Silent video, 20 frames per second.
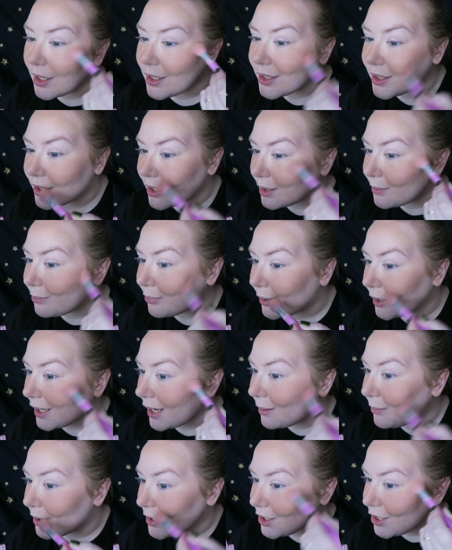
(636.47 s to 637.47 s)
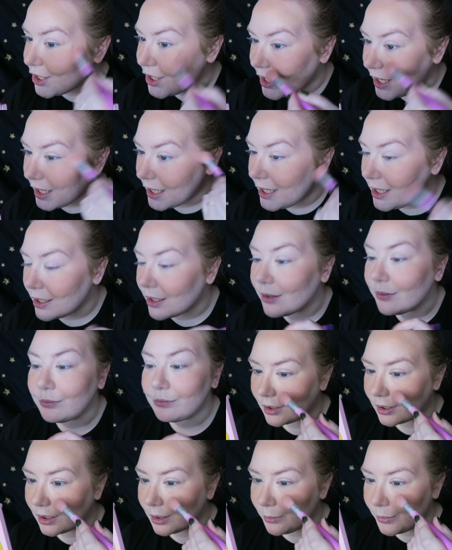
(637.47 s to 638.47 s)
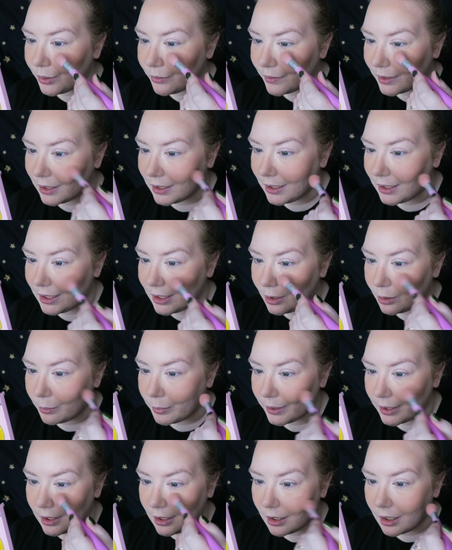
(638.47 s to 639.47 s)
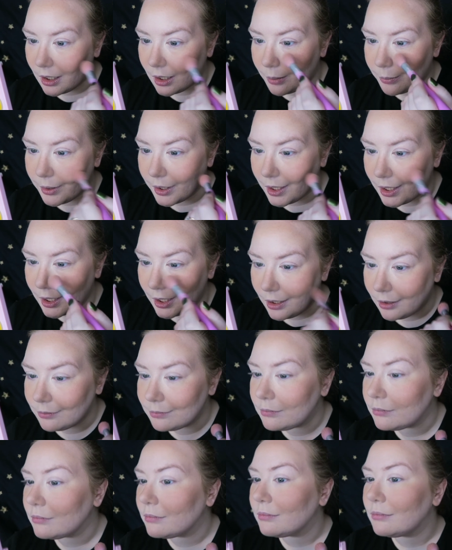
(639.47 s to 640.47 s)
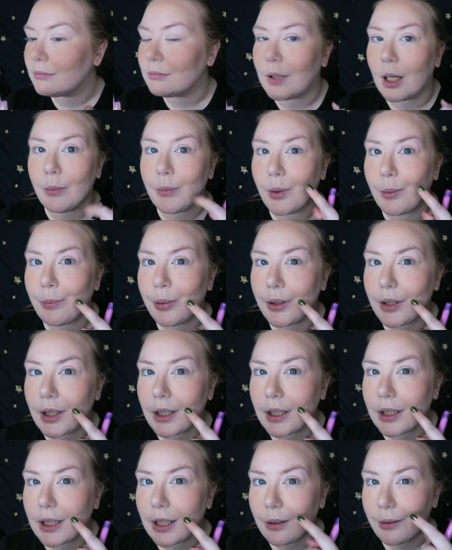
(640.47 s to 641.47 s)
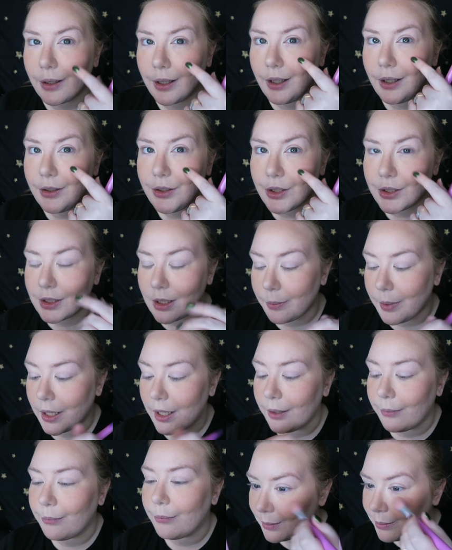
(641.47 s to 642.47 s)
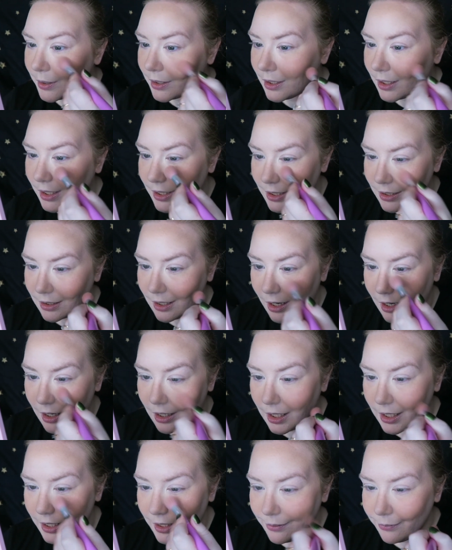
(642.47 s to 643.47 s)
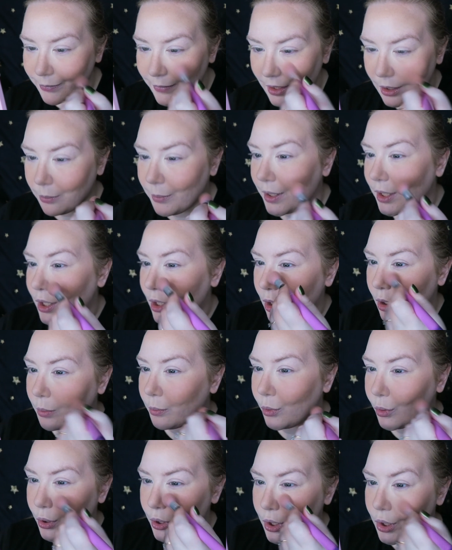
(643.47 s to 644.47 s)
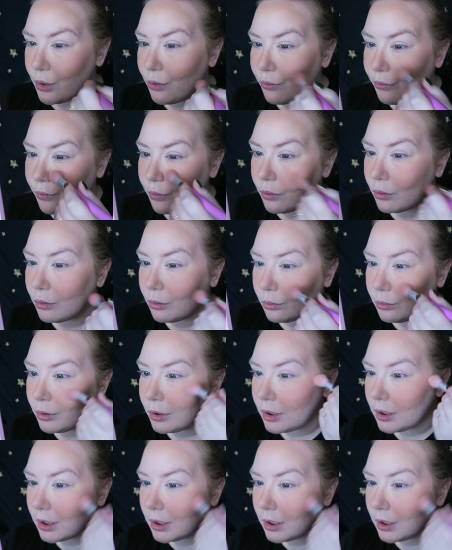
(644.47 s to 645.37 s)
And it's going to bring out my cheek. I'm going to move it a little bit up here. But I'm not putting it down here, just up here. Keep it nice and high. It'll make you look more youthful.